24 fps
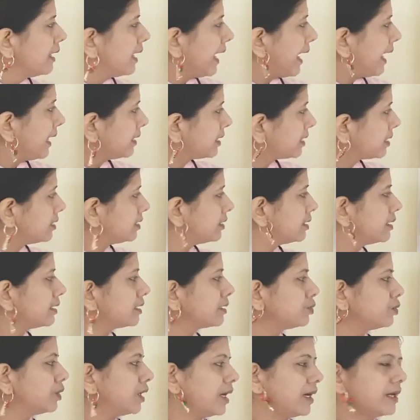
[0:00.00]
And
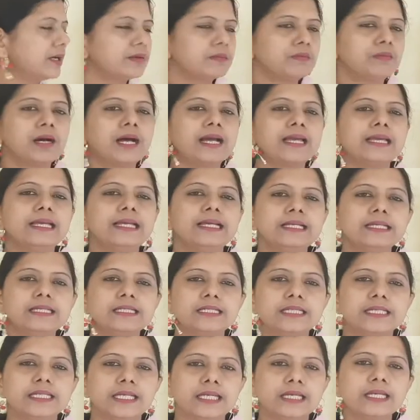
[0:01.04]
third one, by
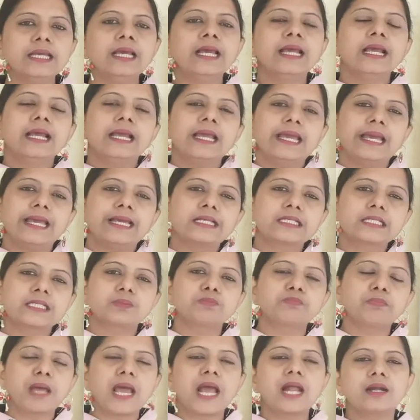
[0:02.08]
heating
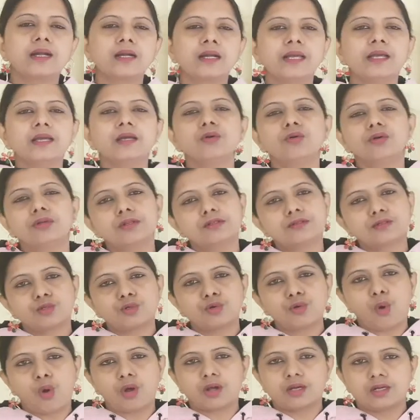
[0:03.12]
expanding
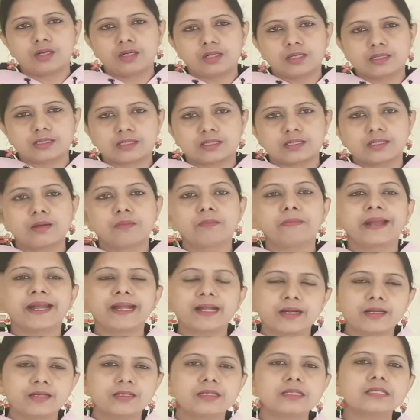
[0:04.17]
also occurs. The
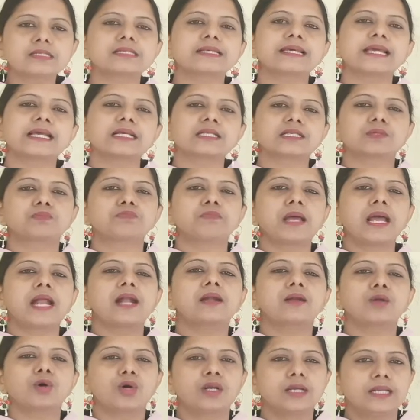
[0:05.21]
metals
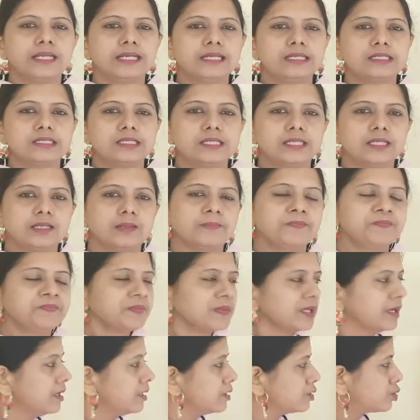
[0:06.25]
expand on
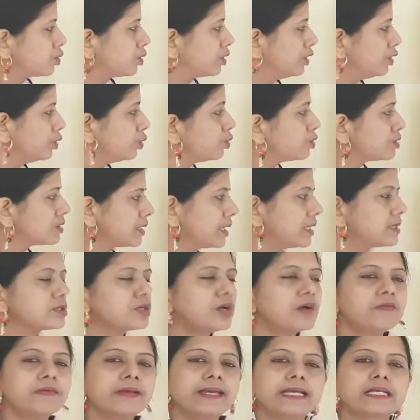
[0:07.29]
heating. So uses
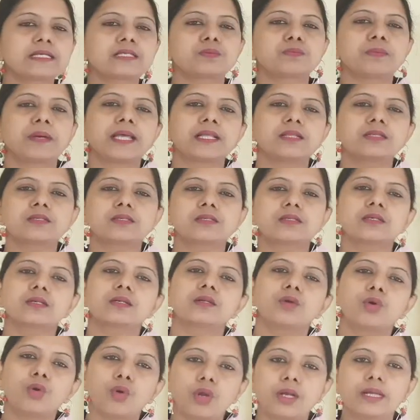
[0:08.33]
of
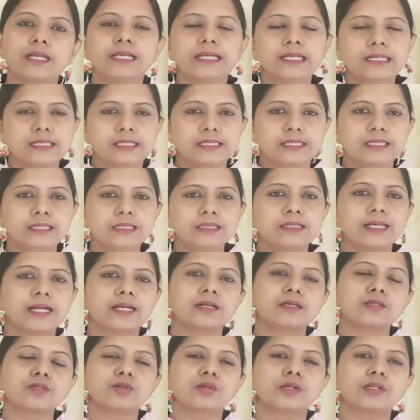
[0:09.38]
expansion on heating,
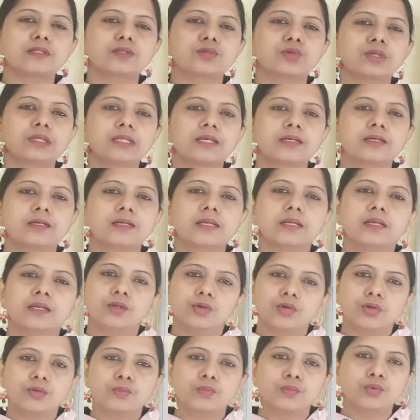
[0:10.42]
that is also there
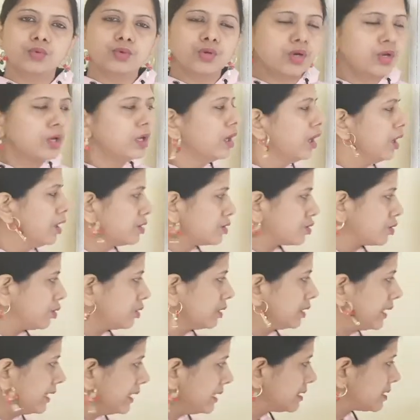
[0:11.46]
your book.
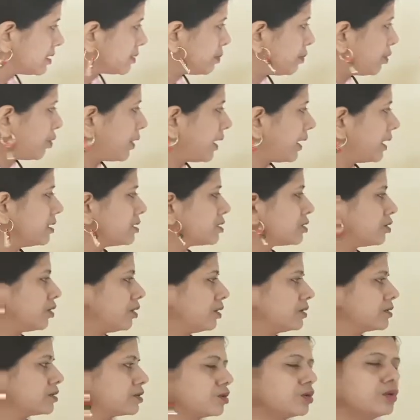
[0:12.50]
So these points
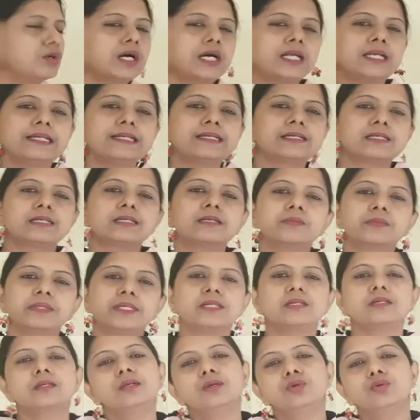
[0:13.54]
also a little
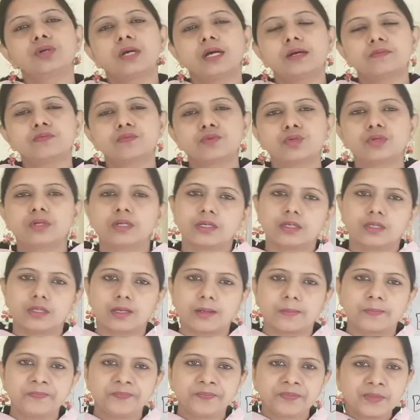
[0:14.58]
bit you have to
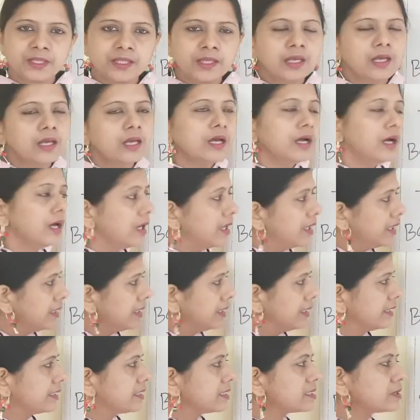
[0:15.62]
learn.
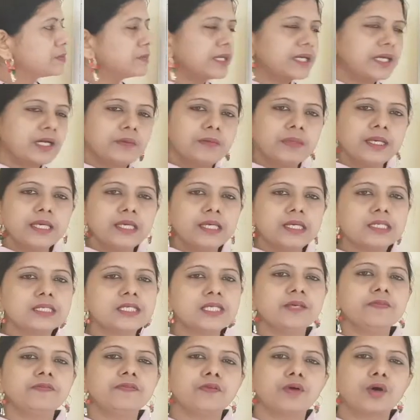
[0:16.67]
It is becoming
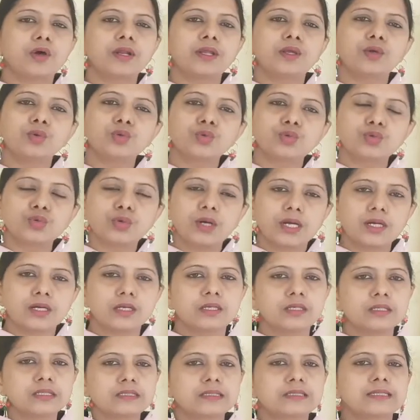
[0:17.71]
easy for you to
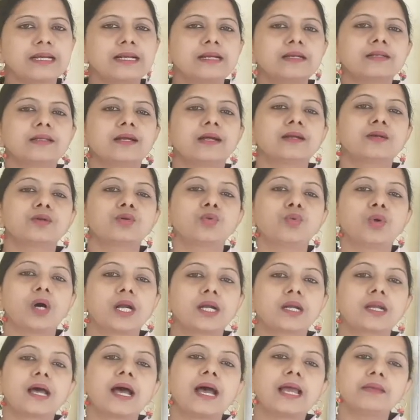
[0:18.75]
understand that
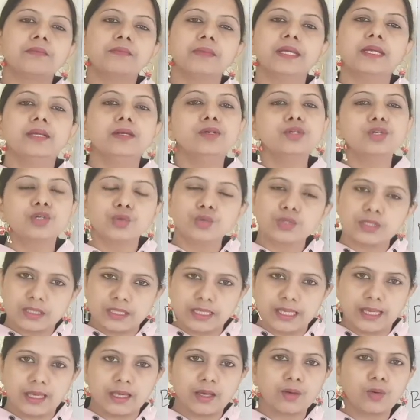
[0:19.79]
what I mean to
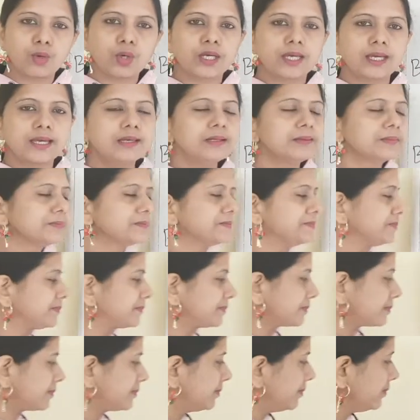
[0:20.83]
say.
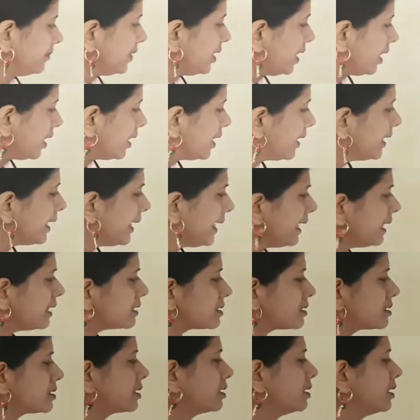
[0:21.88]
Okay.
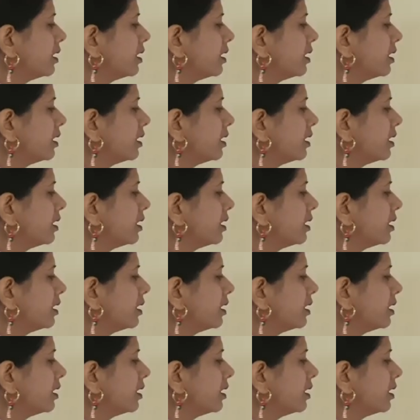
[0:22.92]
Next,